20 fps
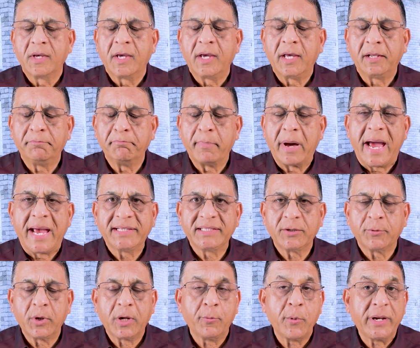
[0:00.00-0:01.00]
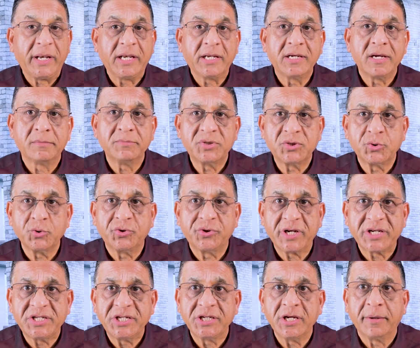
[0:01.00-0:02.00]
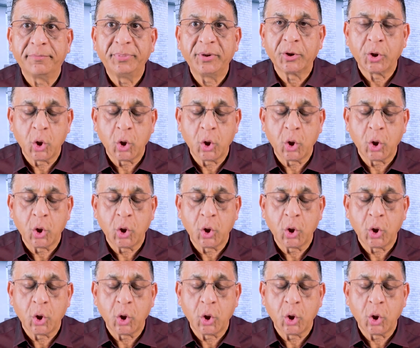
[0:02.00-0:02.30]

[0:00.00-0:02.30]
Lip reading: And by the way, when it comes to dressing up your